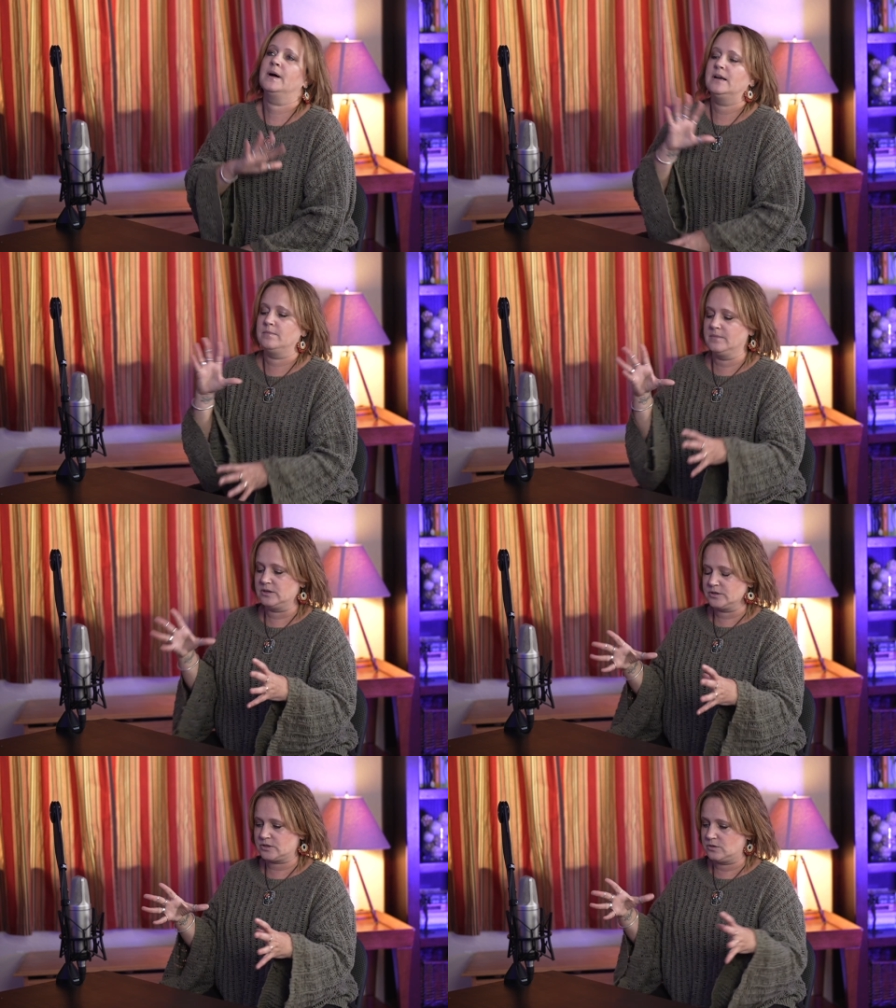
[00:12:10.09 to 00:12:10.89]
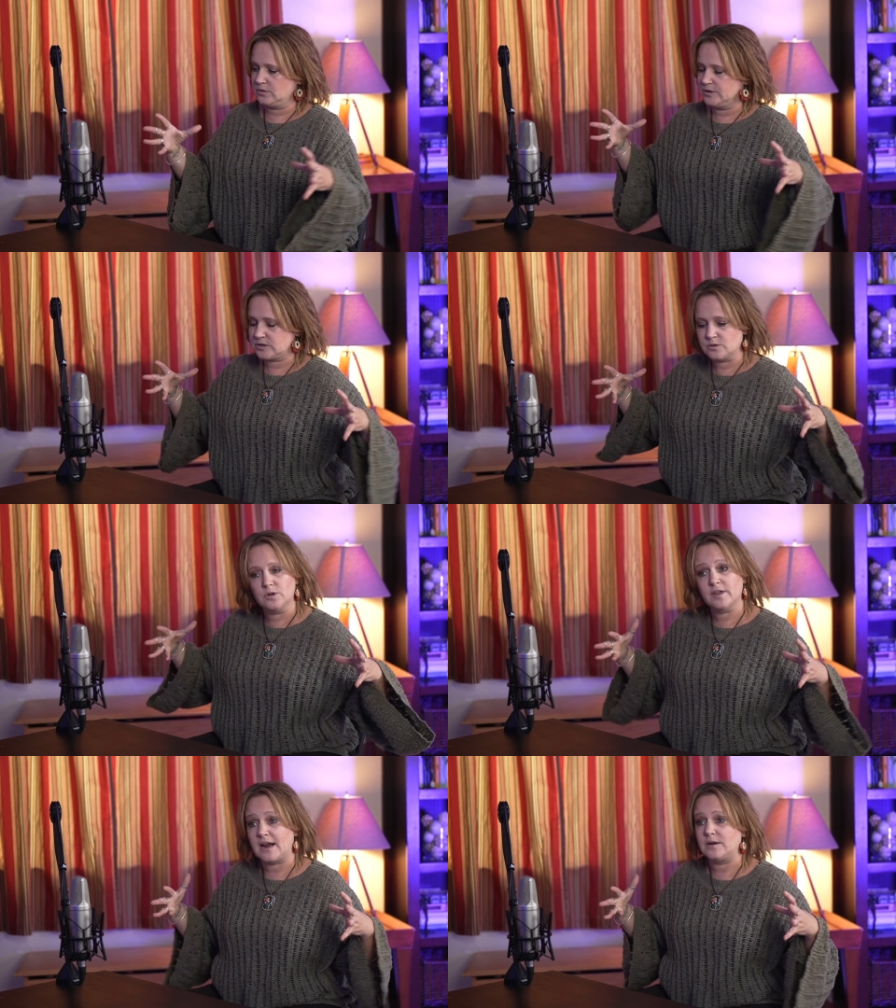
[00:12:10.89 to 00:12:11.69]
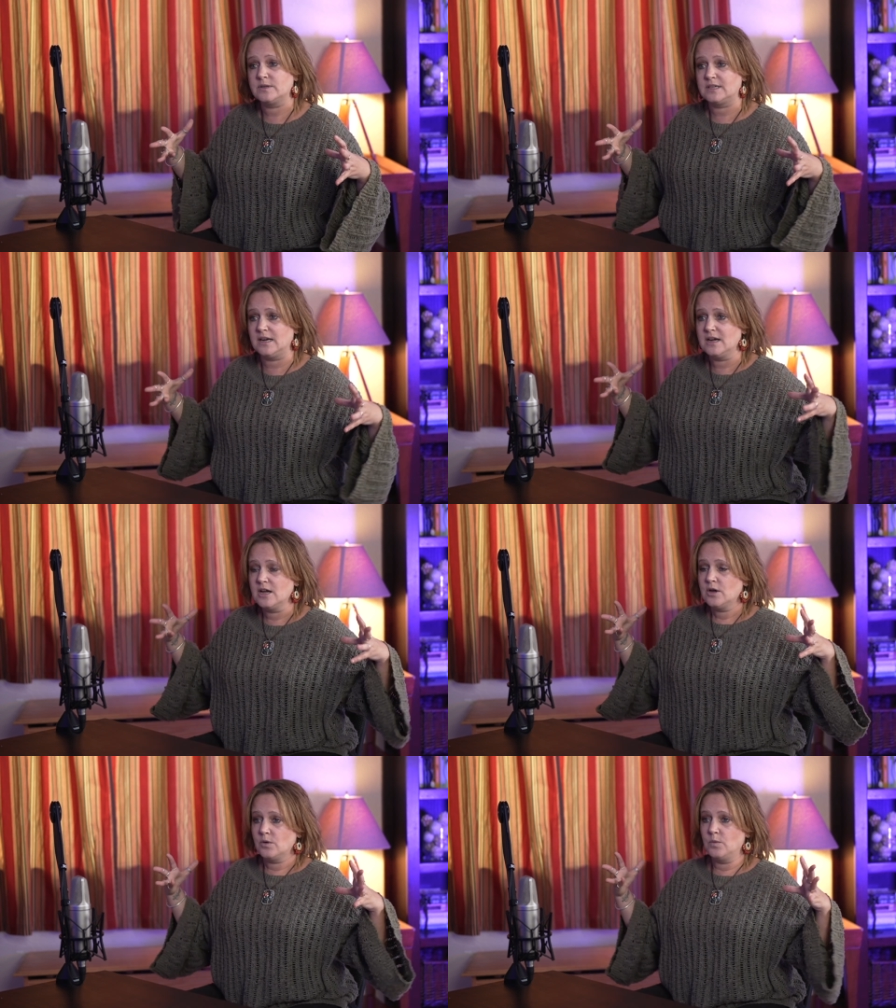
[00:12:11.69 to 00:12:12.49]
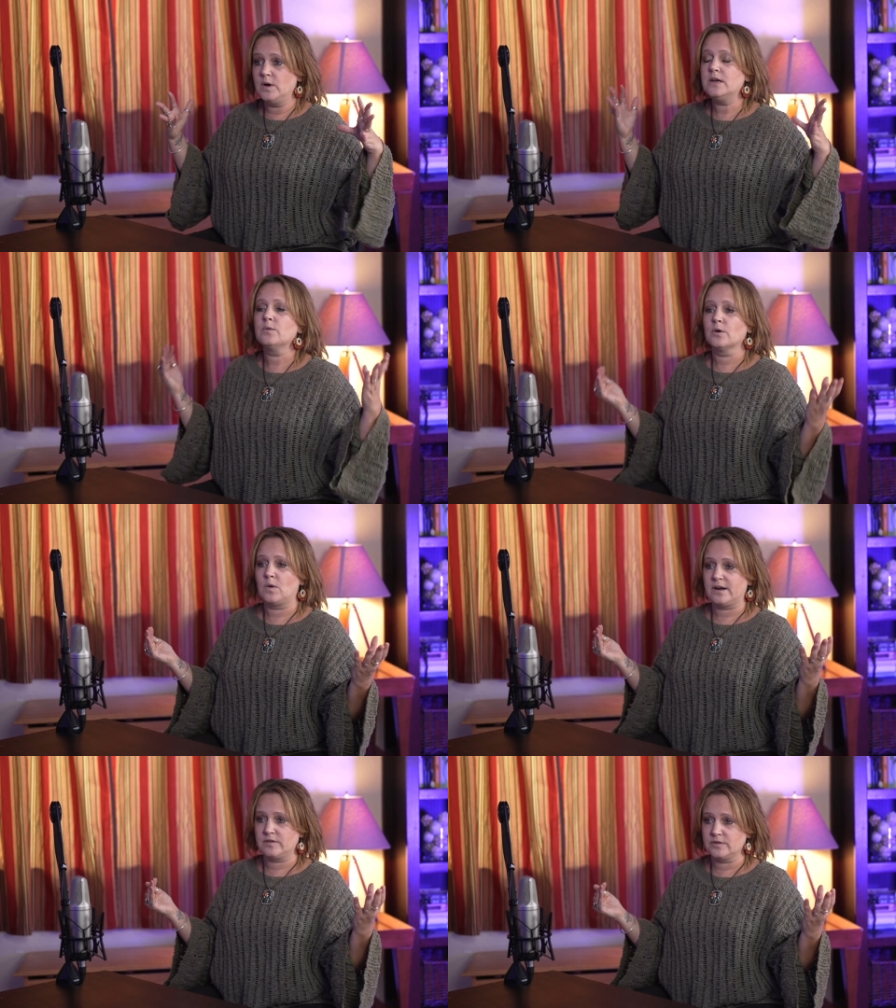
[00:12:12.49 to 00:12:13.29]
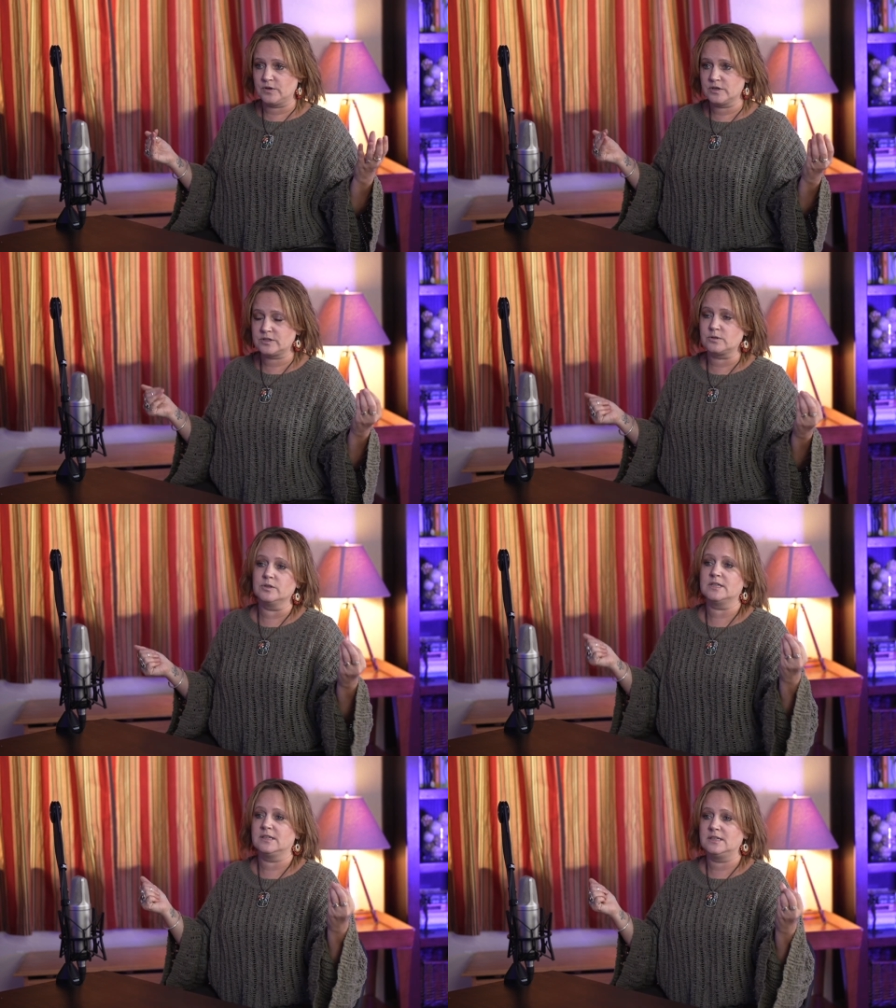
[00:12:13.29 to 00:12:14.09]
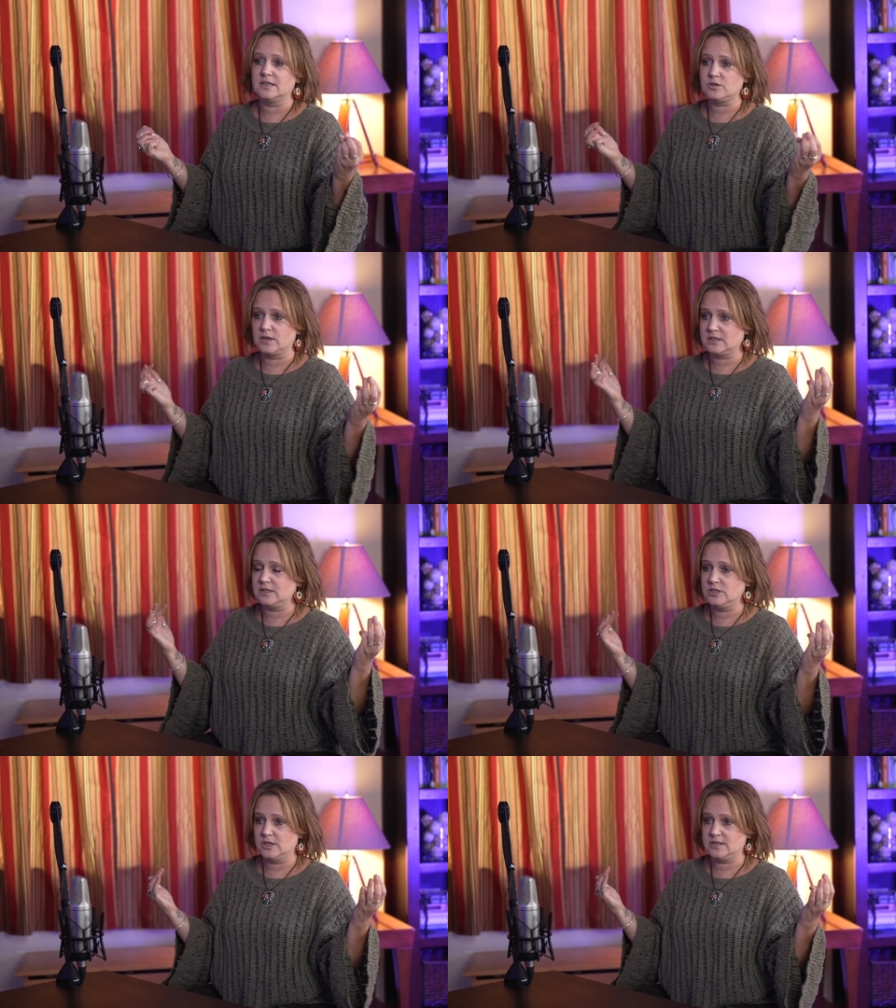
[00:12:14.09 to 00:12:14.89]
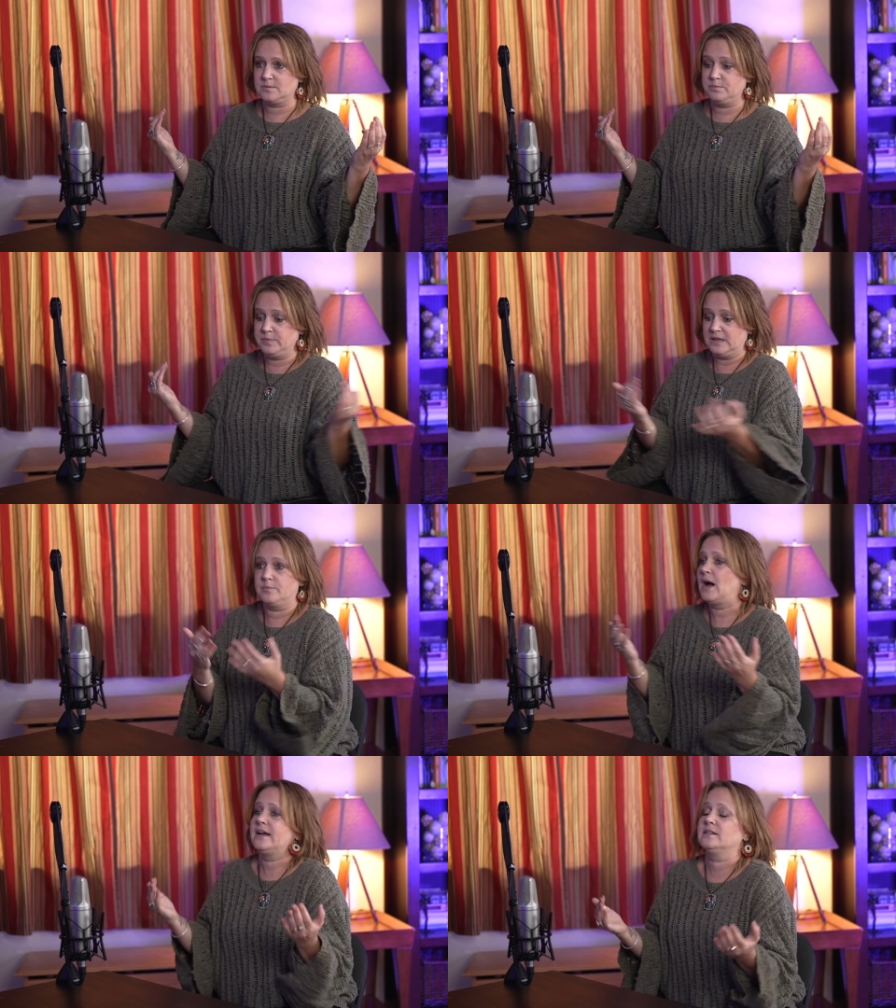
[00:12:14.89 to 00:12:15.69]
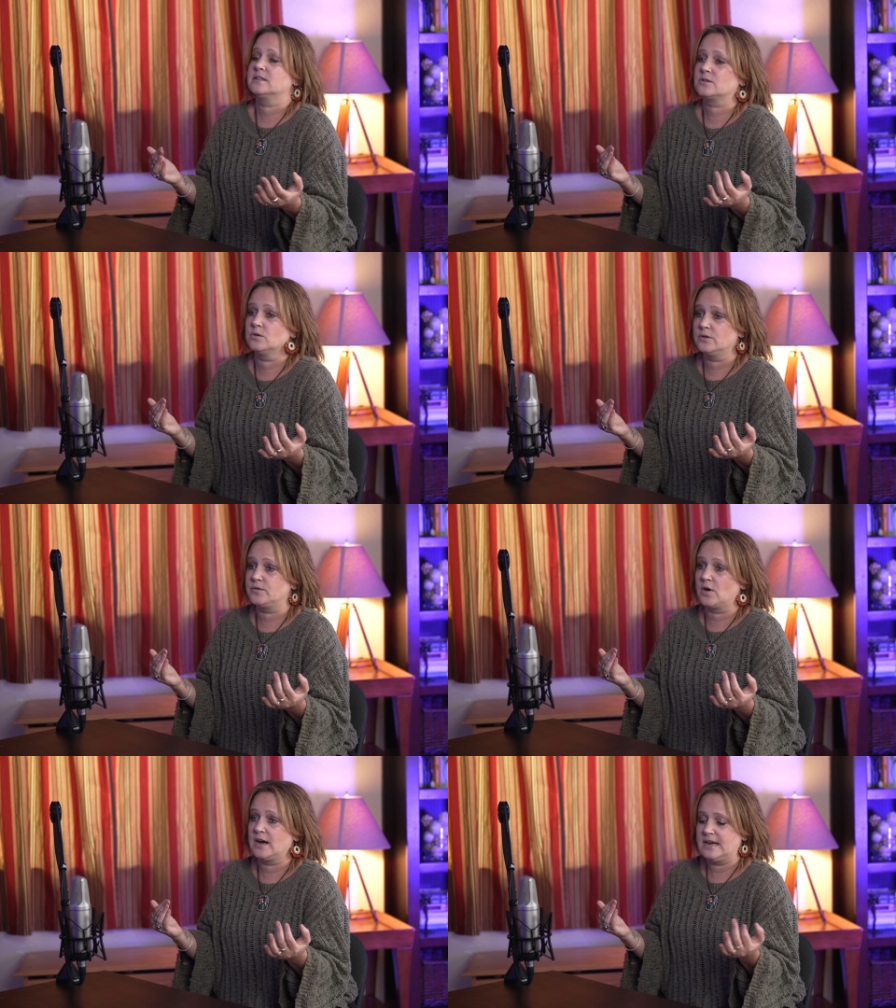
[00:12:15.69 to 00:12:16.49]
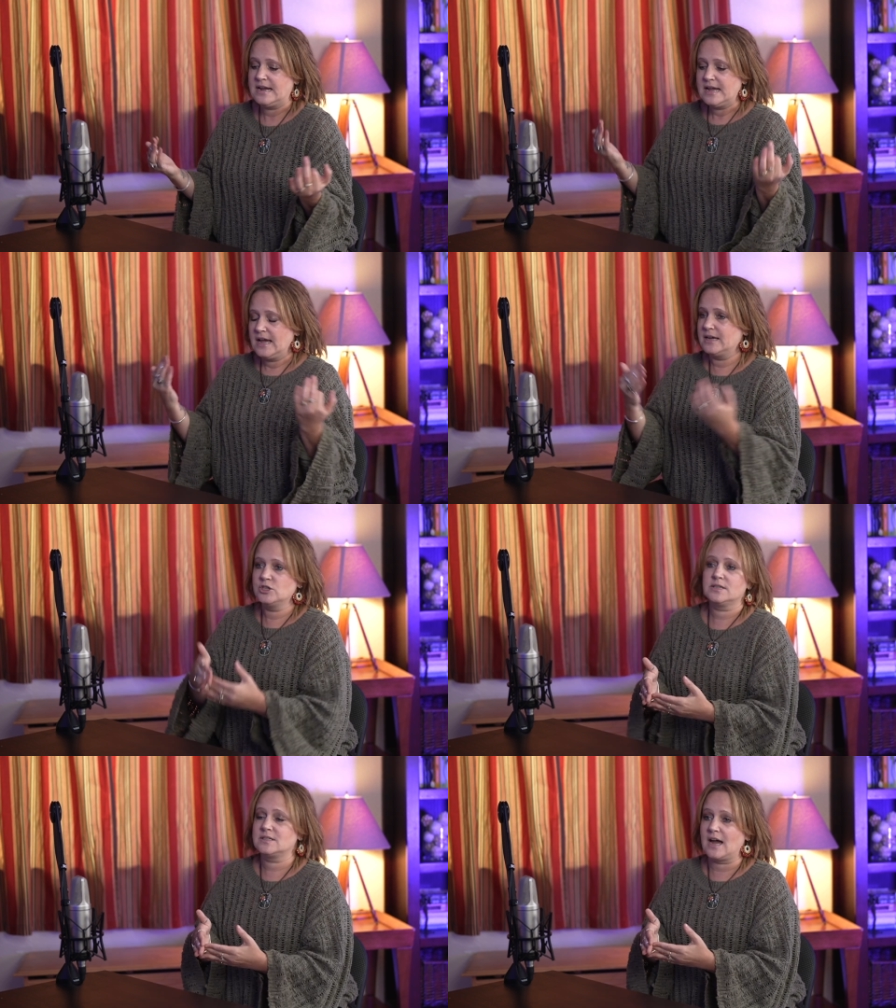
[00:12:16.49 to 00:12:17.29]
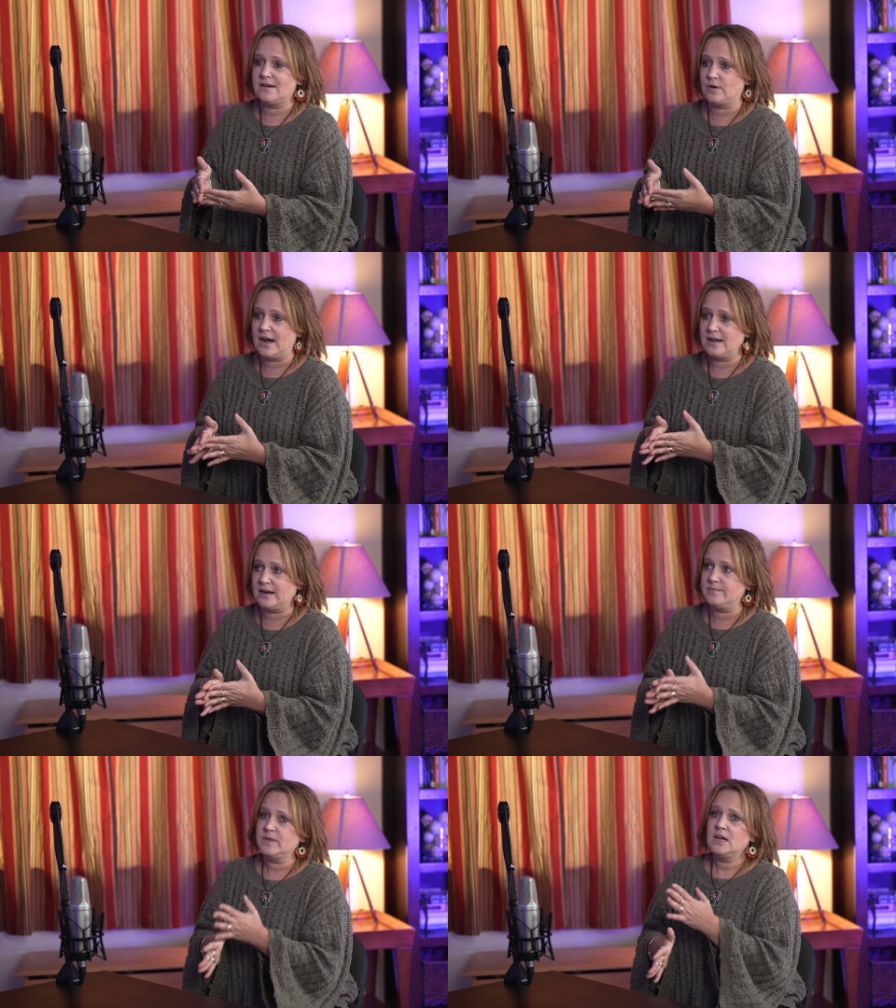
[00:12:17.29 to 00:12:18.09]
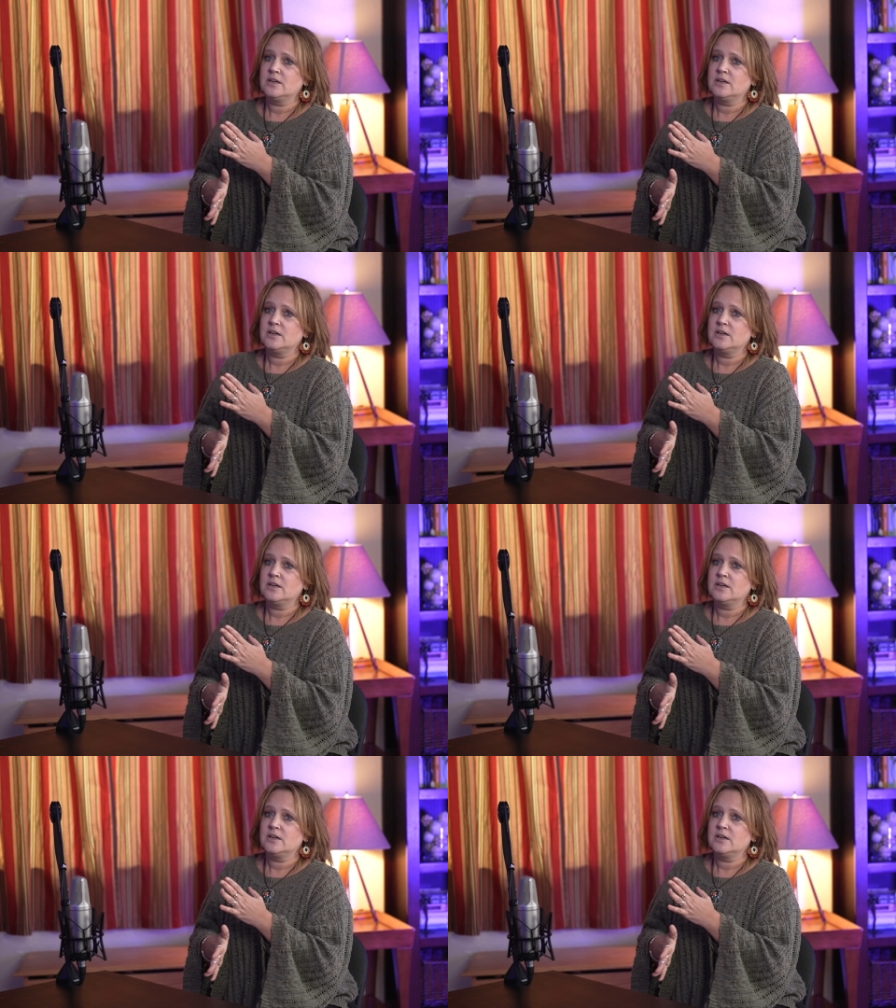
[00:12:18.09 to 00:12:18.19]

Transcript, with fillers: But middle school, the school that I was in, we were one of the first schools in the district to just be the pilot school for it mm-hmm. and just dive right in.